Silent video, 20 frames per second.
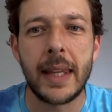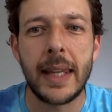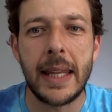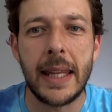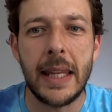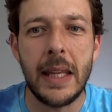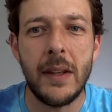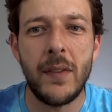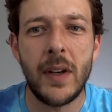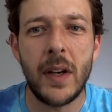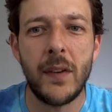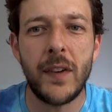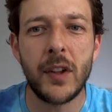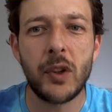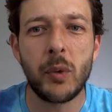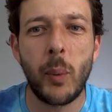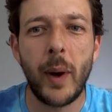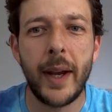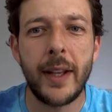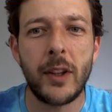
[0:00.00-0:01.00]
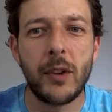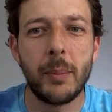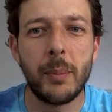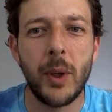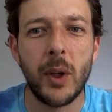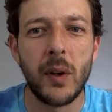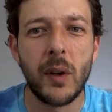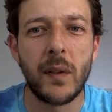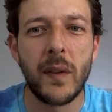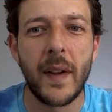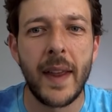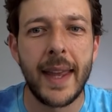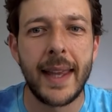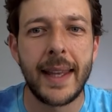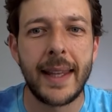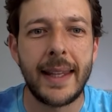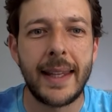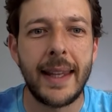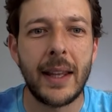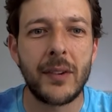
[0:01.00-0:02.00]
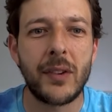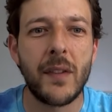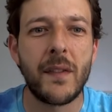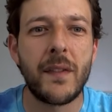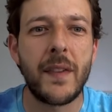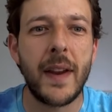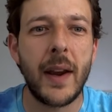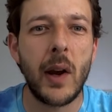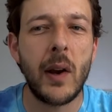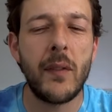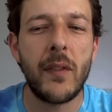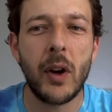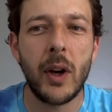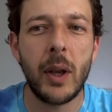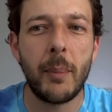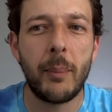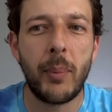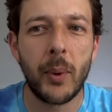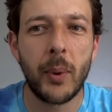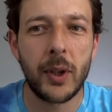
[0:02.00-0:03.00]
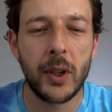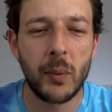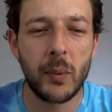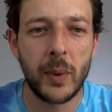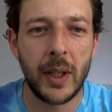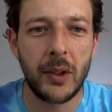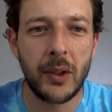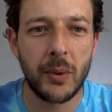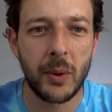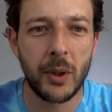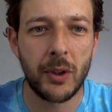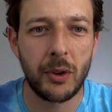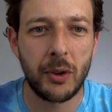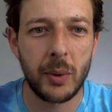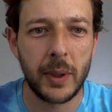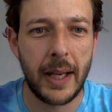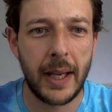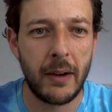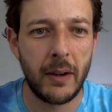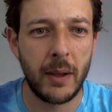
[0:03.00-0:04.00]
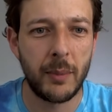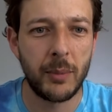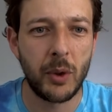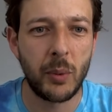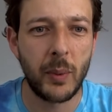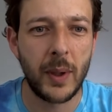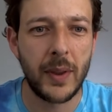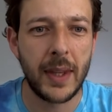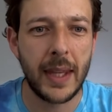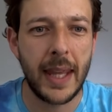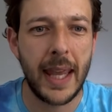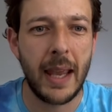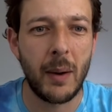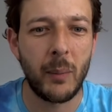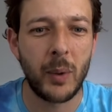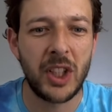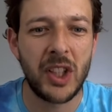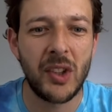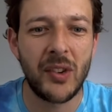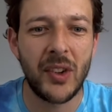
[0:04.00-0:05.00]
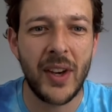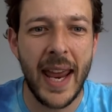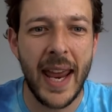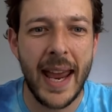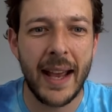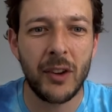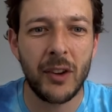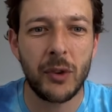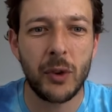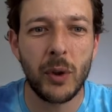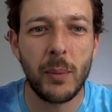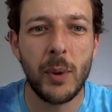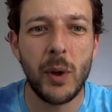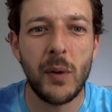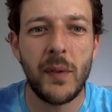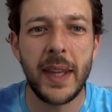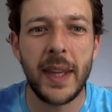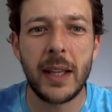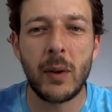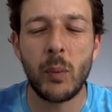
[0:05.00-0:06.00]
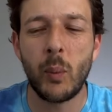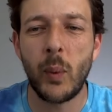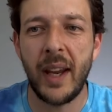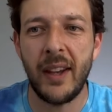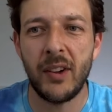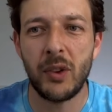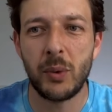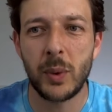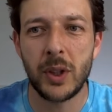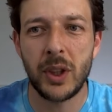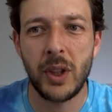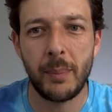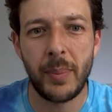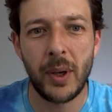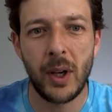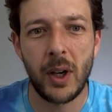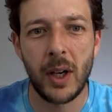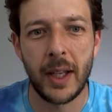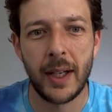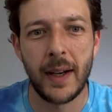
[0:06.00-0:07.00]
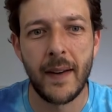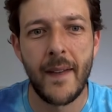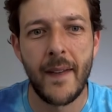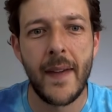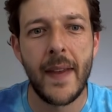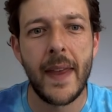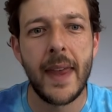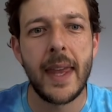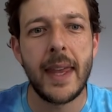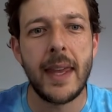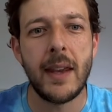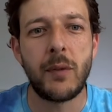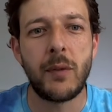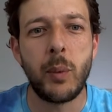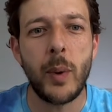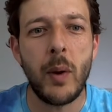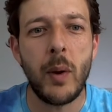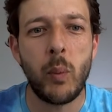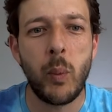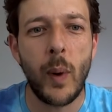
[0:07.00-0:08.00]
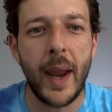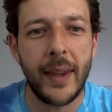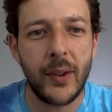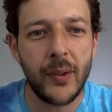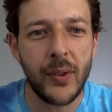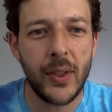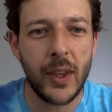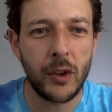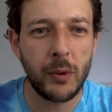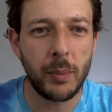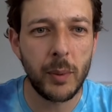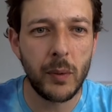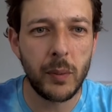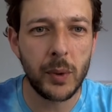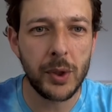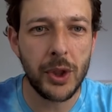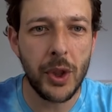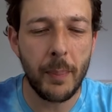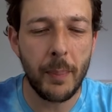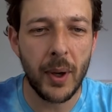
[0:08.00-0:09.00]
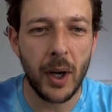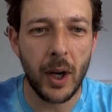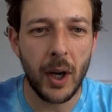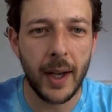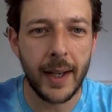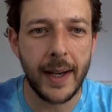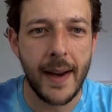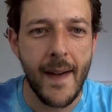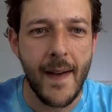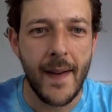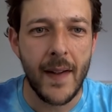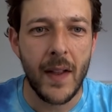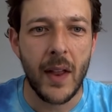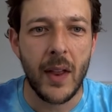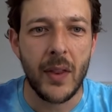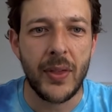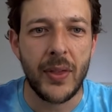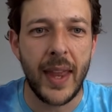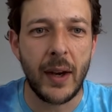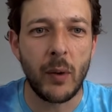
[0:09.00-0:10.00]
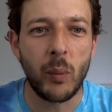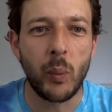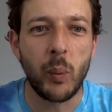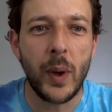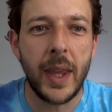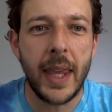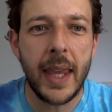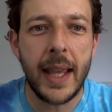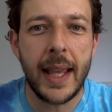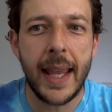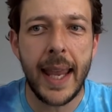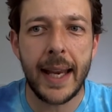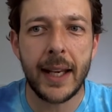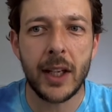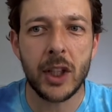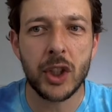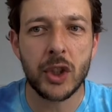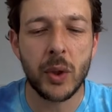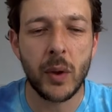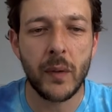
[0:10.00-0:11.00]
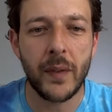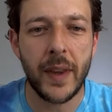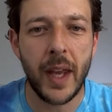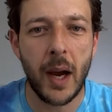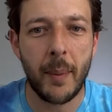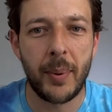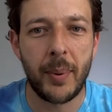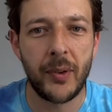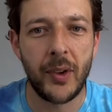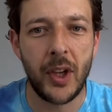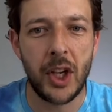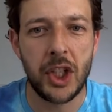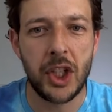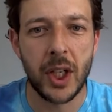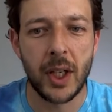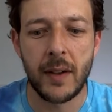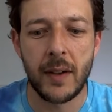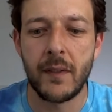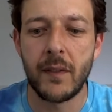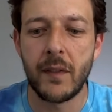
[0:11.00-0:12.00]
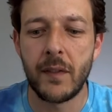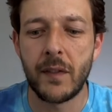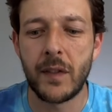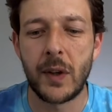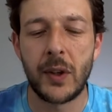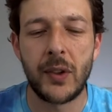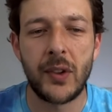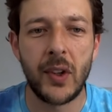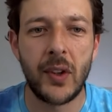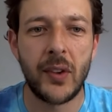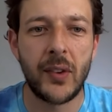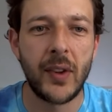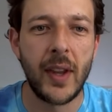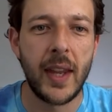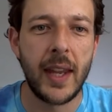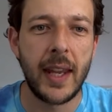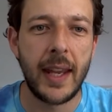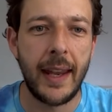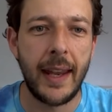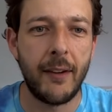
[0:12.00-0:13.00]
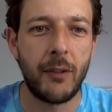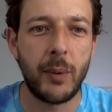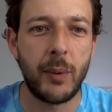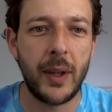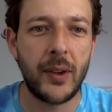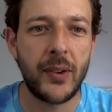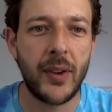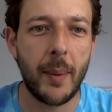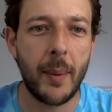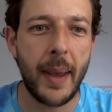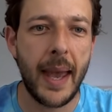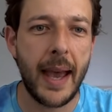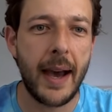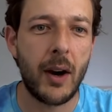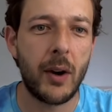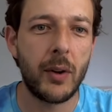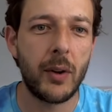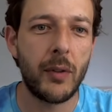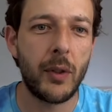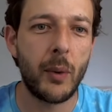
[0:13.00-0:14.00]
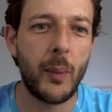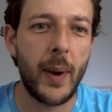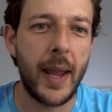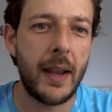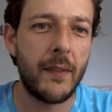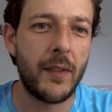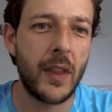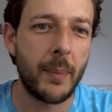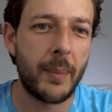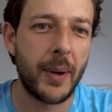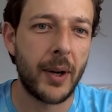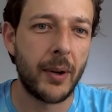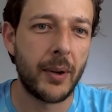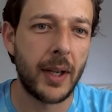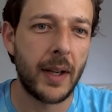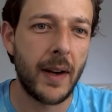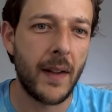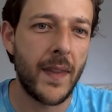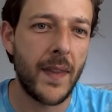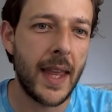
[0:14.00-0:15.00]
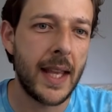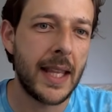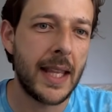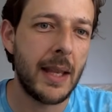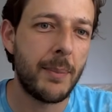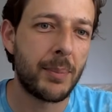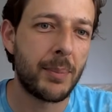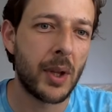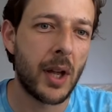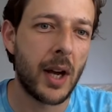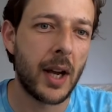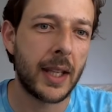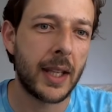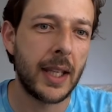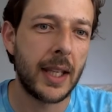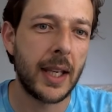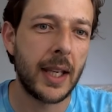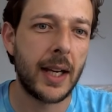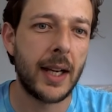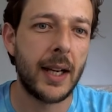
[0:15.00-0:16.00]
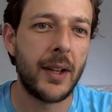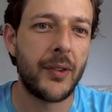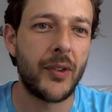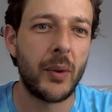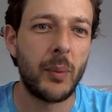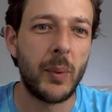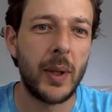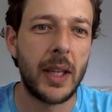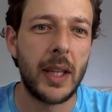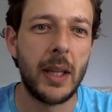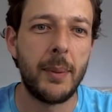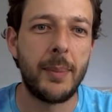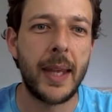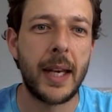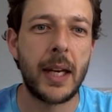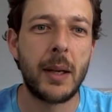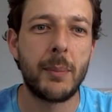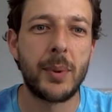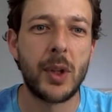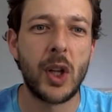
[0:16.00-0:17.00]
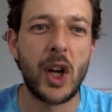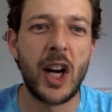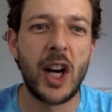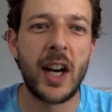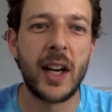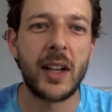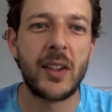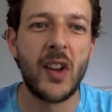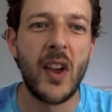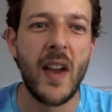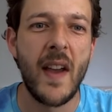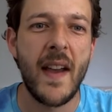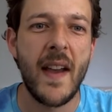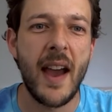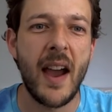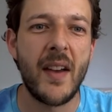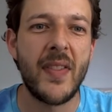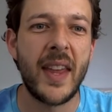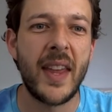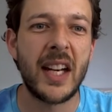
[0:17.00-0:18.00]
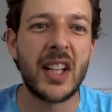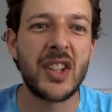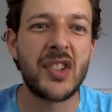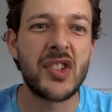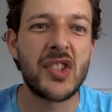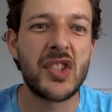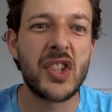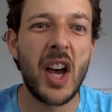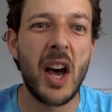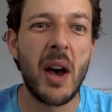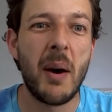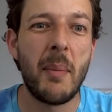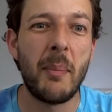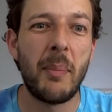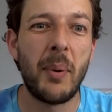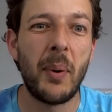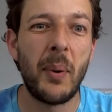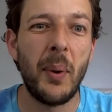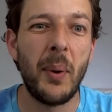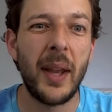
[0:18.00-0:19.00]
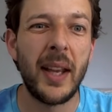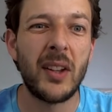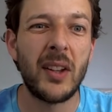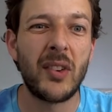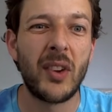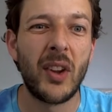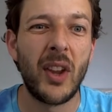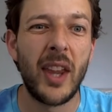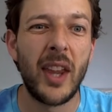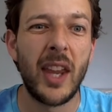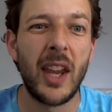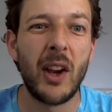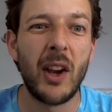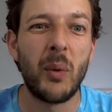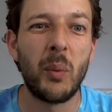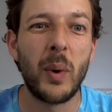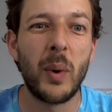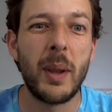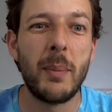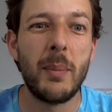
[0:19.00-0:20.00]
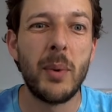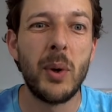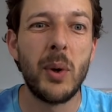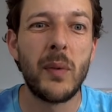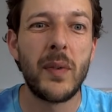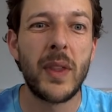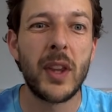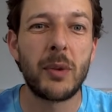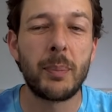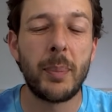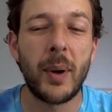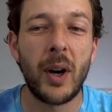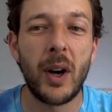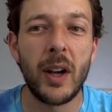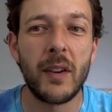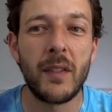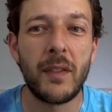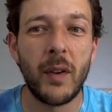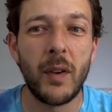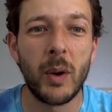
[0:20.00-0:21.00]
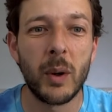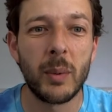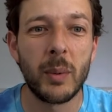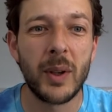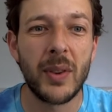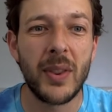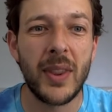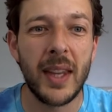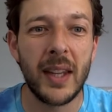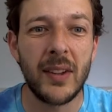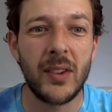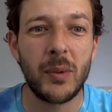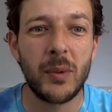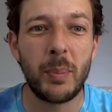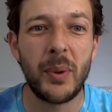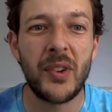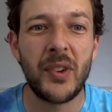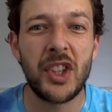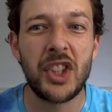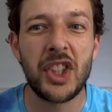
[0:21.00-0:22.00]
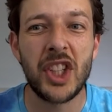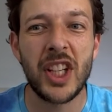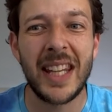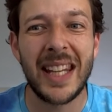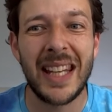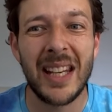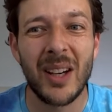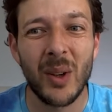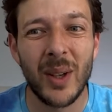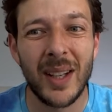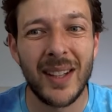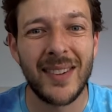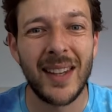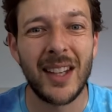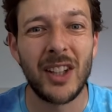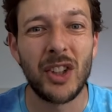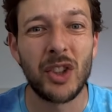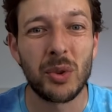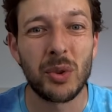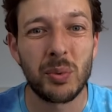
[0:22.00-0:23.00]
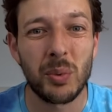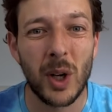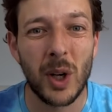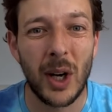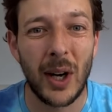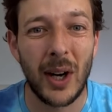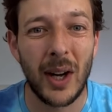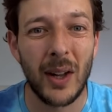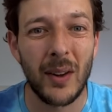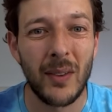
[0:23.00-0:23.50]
even if it's white's move, he has a very, very important resource to allow him to win the game, which is an extra move he can waste with the pawn. If we waste this move with the pawn, then we gain control of the opposition, versus if we step out of the way of the opponent and they keep blocking us and we keep getting blocked, and then at some point we move this pawn forward, this position here is a draw.